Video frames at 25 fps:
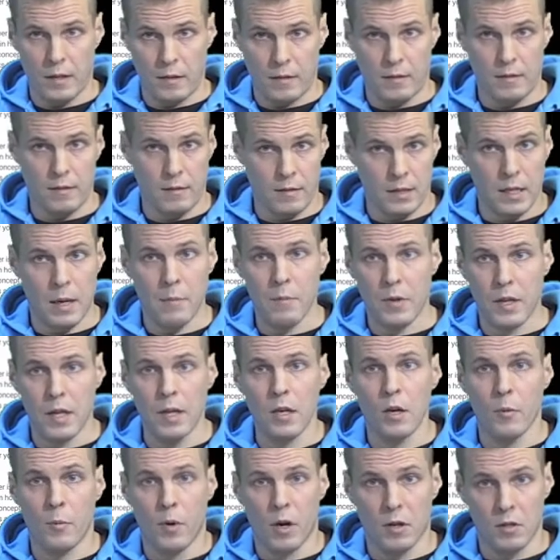something
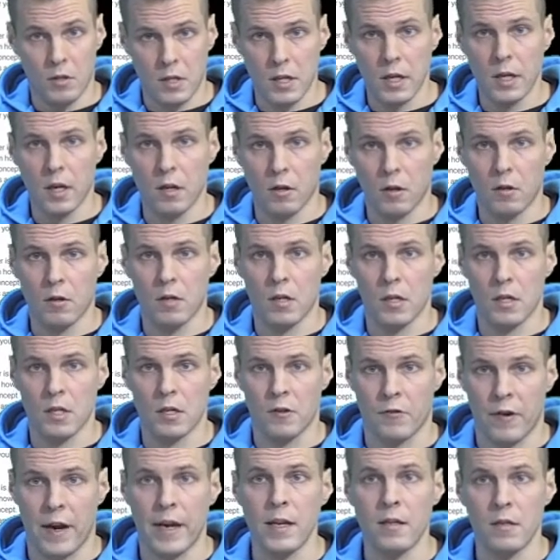about singleton
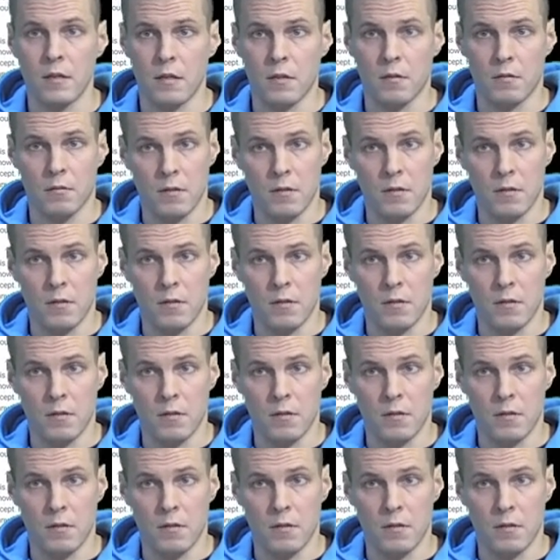straits.